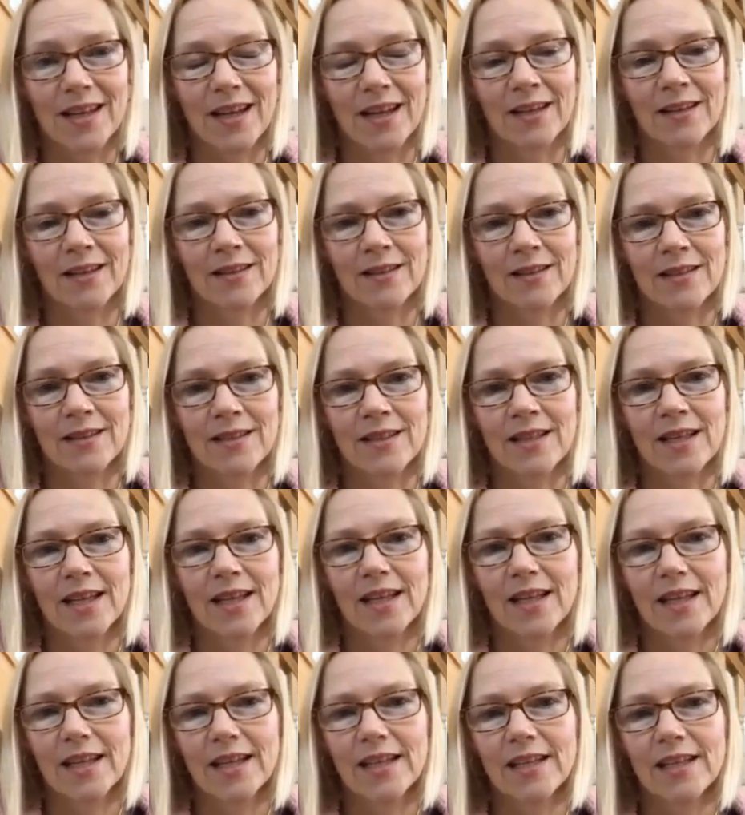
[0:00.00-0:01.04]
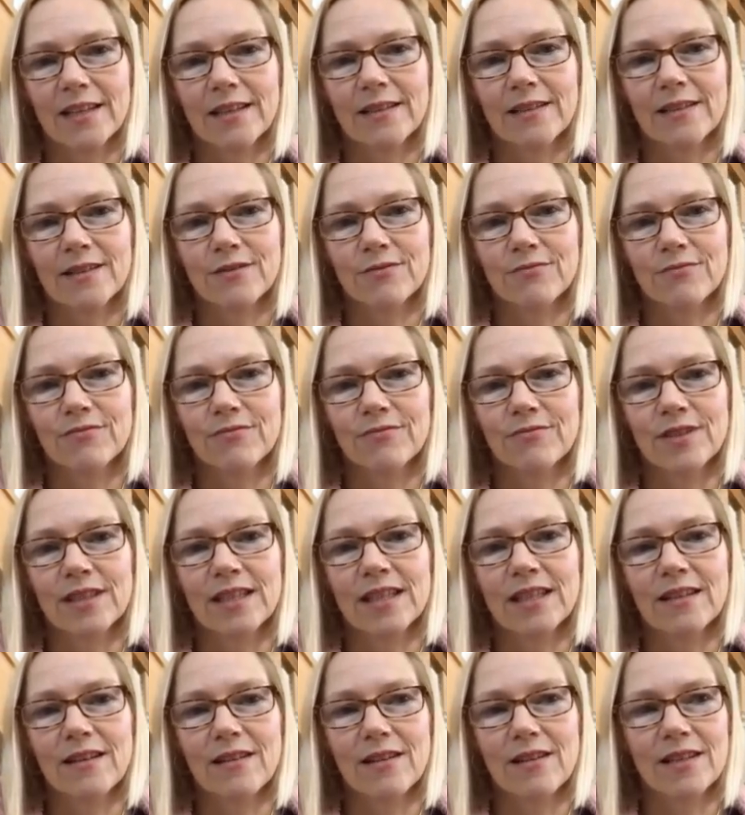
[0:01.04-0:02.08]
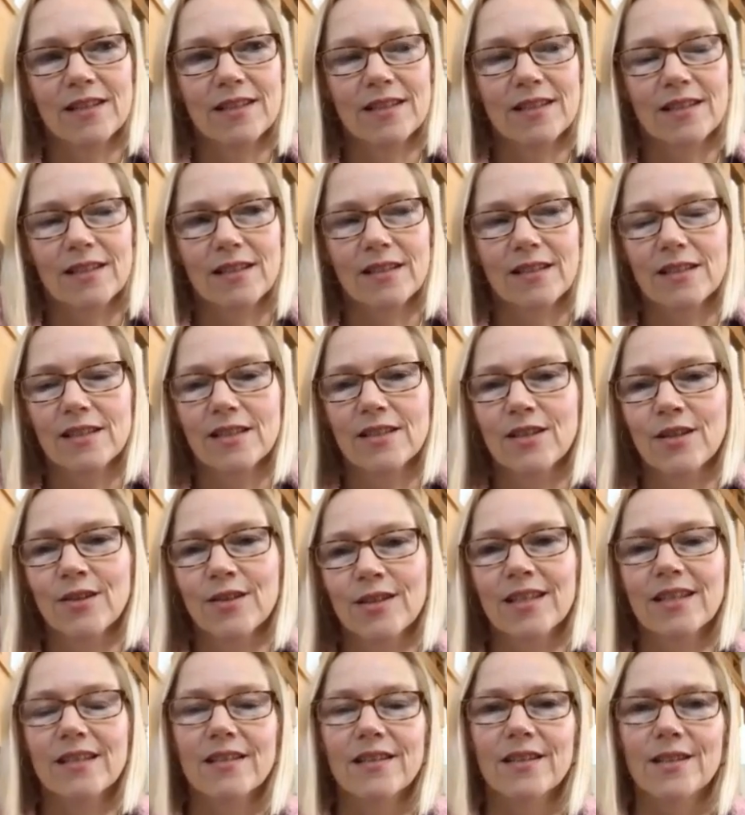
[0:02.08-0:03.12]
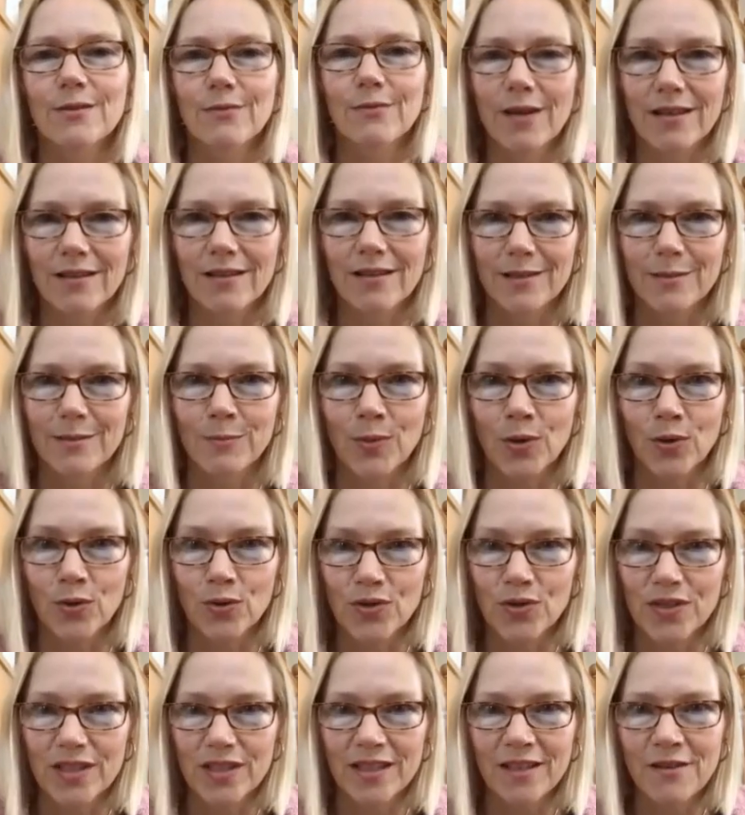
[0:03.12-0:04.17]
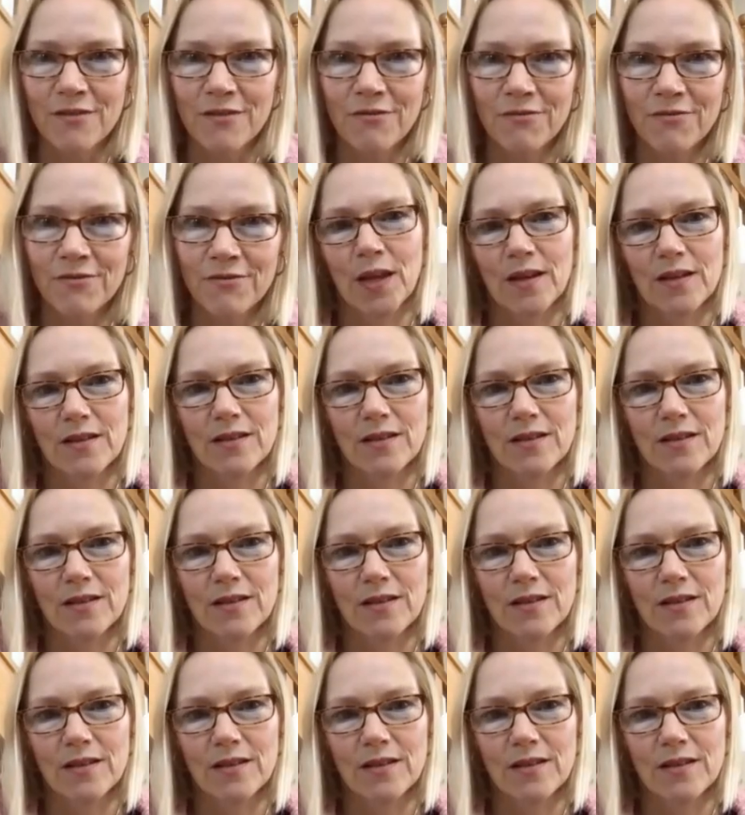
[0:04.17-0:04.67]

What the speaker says: And he's realized that you don't need to sweat the small stuff.